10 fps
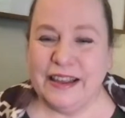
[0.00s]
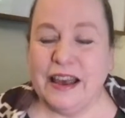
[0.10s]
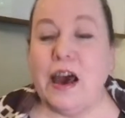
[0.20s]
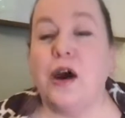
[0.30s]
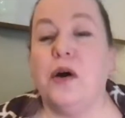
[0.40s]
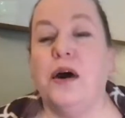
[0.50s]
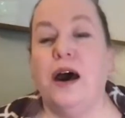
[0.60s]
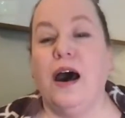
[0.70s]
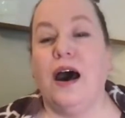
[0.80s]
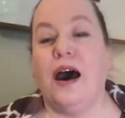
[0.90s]

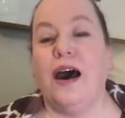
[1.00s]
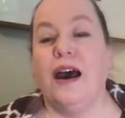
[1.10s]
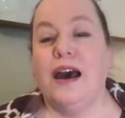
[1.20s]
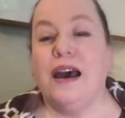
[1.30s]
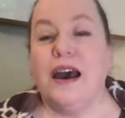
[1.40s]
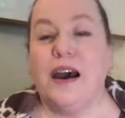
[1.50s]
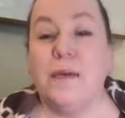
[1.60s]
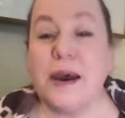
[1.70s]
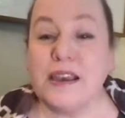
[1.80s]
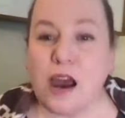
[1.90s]
Oh, oh
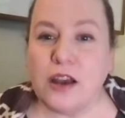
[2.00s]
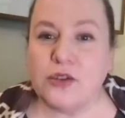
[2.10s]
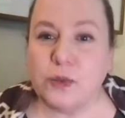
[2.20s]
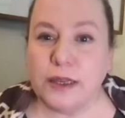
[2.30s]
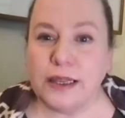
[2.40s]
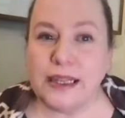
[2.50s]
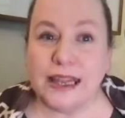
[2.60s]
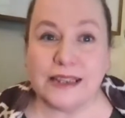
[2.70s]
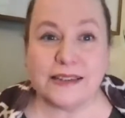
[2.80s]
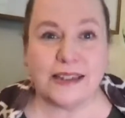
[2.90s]
my gosh, really,
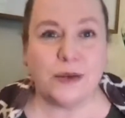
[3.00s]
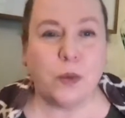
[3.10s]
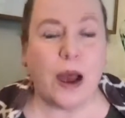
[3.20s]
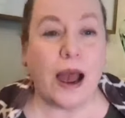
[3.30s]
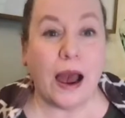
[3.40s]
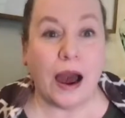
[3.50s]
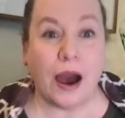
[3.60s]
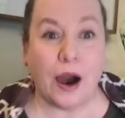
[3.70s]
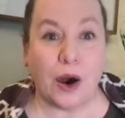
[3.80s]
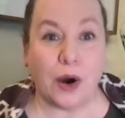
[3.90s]
Lacey?
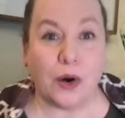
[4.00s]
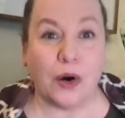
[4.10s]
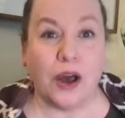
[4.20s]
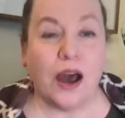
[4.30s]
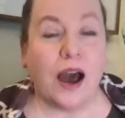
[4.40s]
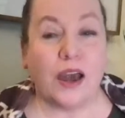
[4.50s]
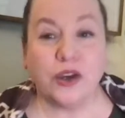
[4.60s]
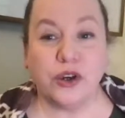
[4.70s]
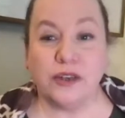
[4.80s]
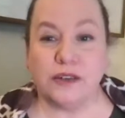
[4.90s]
Wow. I
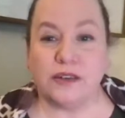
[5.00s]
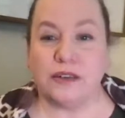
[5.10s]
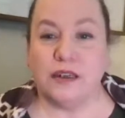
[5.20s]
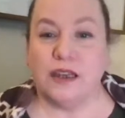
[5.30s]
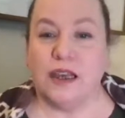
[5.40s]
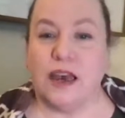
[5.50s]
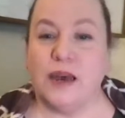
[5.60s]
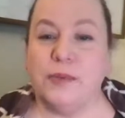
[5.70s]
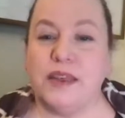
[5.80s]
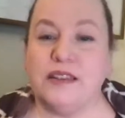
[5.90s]
couldn't.
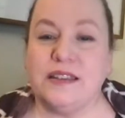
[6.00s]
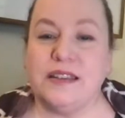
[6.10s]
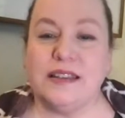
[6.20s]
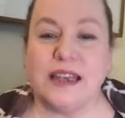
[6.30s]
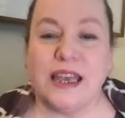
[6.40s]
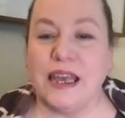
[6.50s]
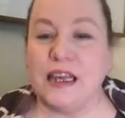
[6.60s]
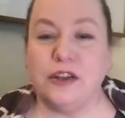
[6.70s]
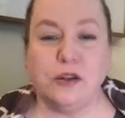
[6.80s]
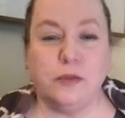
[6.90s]
Lacey says, I can't
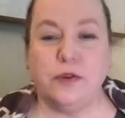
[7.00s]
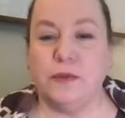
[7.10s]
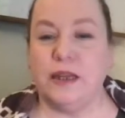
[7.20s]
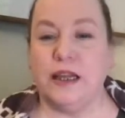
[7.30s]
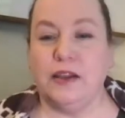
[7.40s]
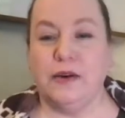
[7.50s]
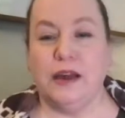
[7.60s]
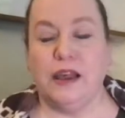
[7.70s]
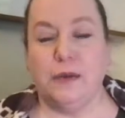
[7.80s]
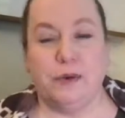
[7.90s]
handle the movement.
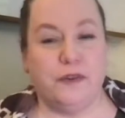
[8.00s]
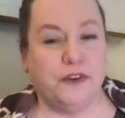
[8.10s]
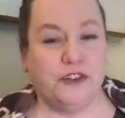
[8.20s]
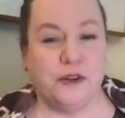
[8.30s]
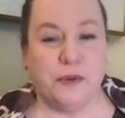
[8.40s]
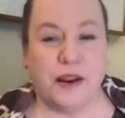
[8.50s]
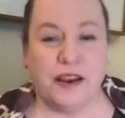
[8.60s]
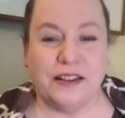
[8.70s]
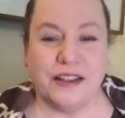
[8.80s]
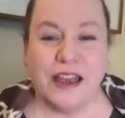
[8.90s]
LOL. I prefer two
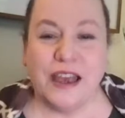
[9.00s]
bras.